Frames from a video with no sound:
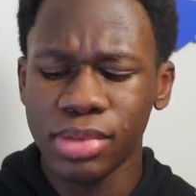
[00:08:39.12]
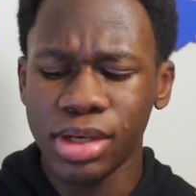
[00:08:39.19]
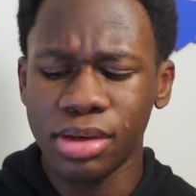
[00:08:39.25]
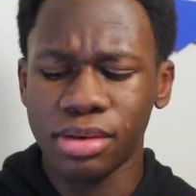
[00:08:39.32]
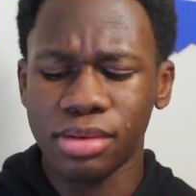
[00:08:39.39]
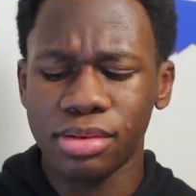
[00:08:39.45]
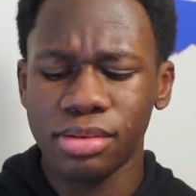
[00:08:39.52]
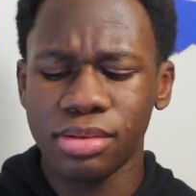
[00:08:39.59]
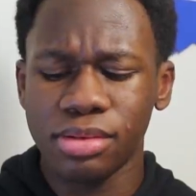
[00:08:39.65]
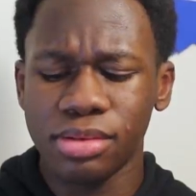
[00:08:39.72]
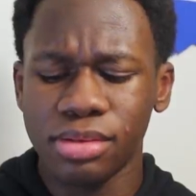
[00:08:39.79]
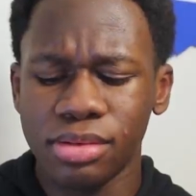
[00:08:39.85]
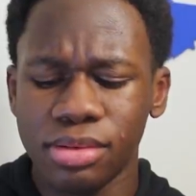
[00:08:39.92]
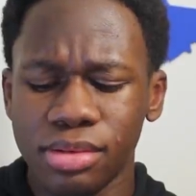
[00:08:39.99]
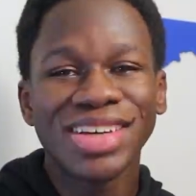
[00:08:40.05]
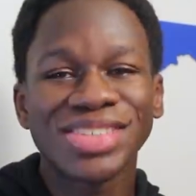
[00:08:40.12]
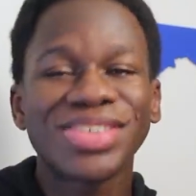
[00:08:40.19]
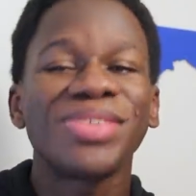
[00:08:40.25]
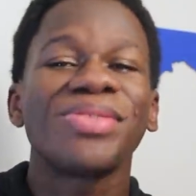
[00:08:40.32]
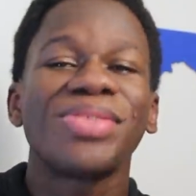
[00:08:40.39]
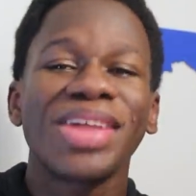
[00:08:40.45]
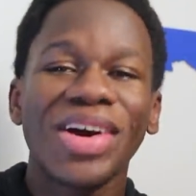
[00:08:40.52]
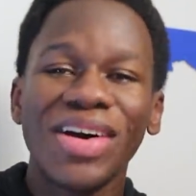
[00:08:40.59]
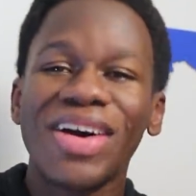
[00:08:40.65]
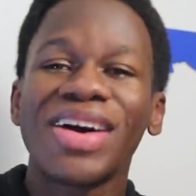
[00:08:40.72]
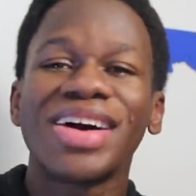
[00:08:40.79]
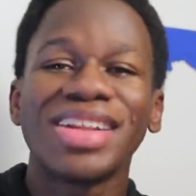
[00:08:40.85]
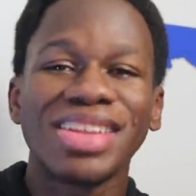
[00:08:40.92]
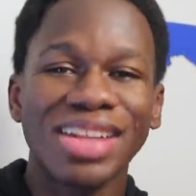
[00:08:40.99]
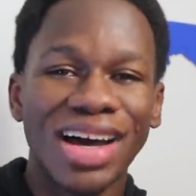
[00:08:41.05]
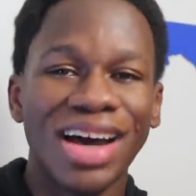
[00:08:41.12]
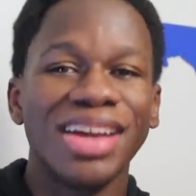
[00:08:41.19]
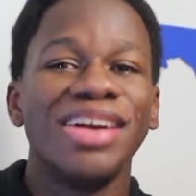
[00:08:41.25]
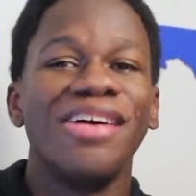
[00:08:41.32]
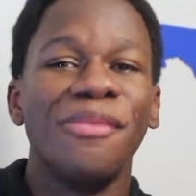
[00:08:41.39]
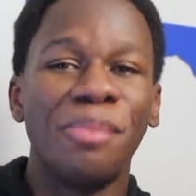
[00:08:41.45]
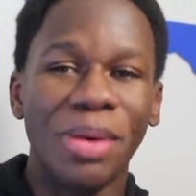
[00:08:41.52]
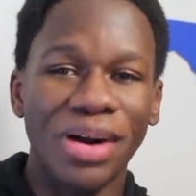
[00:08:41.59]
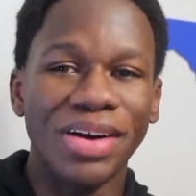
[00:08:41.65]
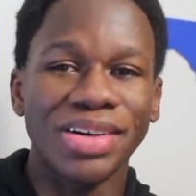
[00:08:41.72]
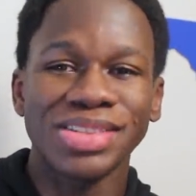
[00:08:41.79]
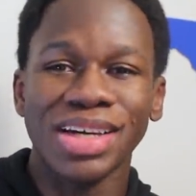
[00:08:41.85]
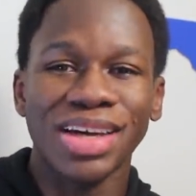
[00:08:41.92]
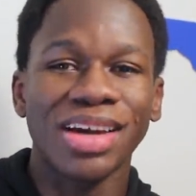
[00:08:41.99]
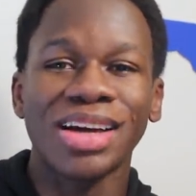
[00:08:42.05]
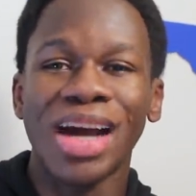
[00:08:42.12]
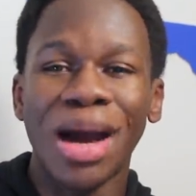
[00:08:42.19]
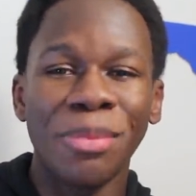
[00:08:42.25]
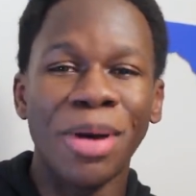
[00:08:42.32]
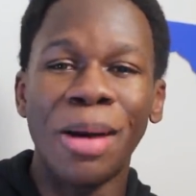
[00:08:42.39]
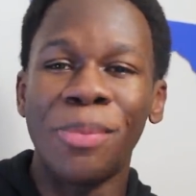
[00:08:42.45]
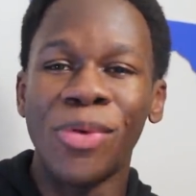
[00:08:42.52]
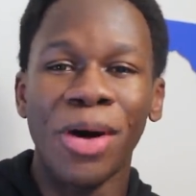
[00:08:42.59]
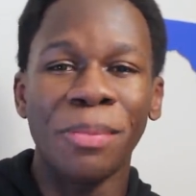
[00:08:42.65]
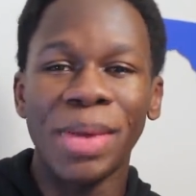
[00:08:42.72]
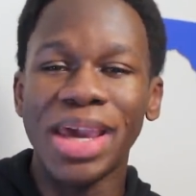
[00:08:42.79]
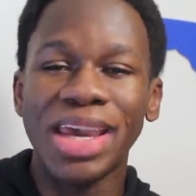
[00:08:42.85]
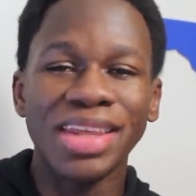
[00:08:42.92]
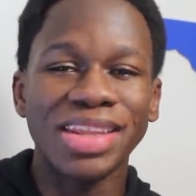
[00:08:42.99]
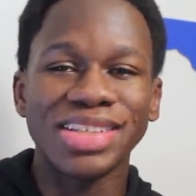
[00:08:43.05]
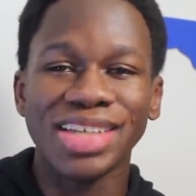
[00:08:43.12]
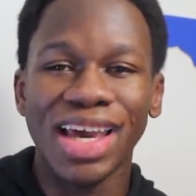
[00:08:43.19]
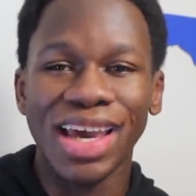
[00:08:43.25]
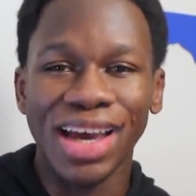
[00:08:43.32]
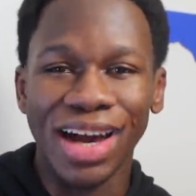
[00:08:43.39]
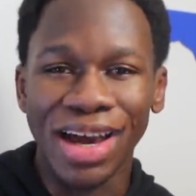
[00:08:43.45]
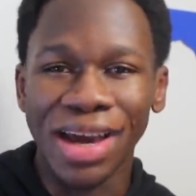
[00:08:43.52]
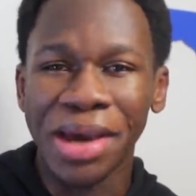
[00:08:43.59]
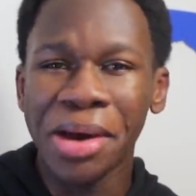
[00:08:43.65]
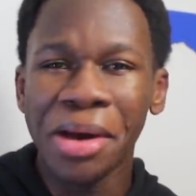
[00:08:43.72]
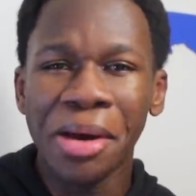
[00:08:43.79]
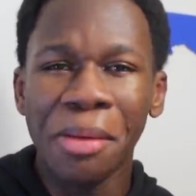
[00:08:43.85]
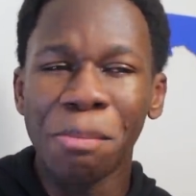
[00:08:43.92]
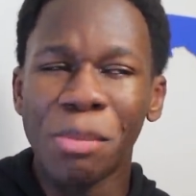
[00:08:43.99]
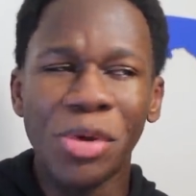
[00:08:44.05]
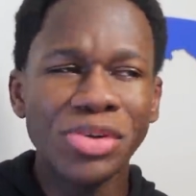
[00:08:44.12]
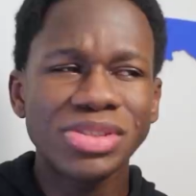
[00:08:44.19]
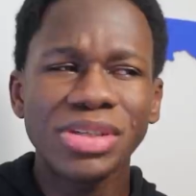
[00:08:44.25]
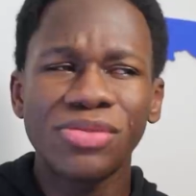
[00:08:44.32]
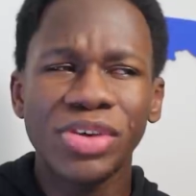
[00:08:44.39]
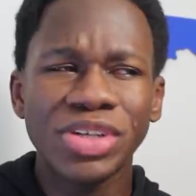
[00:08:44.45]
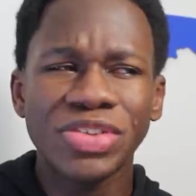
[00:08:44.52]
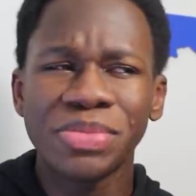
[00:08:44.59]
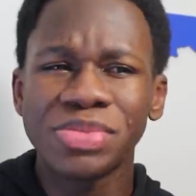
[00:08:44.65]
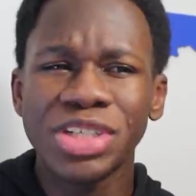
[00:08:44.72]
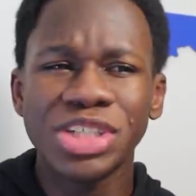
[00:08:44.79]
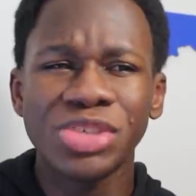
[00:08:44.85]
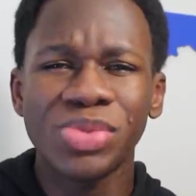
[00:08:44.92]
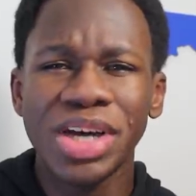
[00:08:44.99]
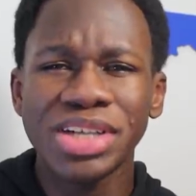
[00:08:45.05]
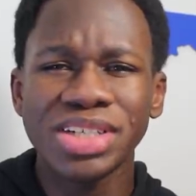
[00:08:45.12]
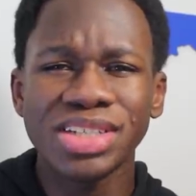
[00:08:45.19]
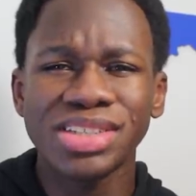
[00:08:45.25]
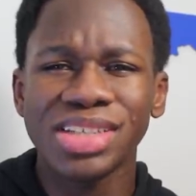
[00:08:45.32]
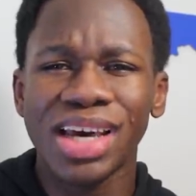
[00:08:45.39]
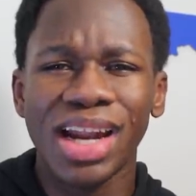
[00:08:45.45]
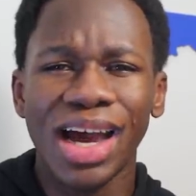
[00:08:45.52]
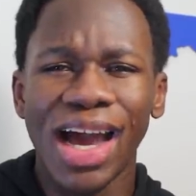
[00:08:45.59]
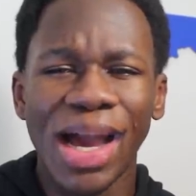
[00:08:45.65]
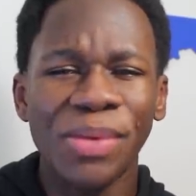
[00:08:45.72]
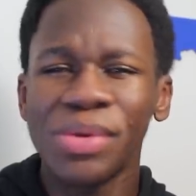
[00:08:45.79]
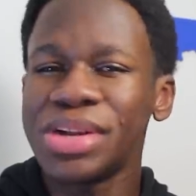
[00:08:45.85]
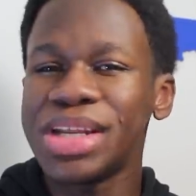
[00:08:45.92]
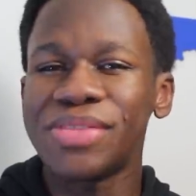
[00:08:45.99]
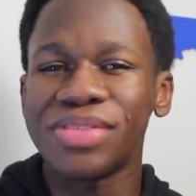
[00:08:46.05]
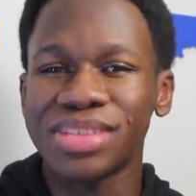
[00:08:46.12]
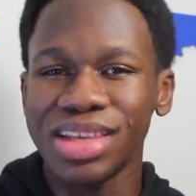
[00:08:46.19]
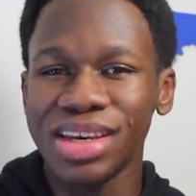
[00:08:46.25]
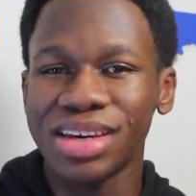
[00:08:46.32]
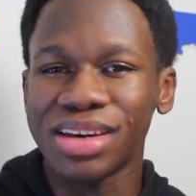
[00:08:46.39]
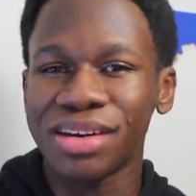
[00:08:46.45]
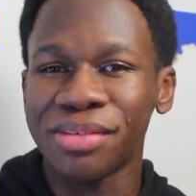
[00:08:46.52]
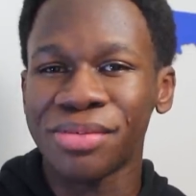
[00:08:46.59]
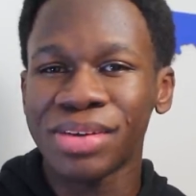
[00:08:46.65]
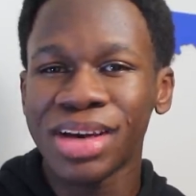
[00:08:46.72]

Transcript: Huh. So there are a lot of bugs that could come up while making this AI, most of which from situations that I wouldn't even think of.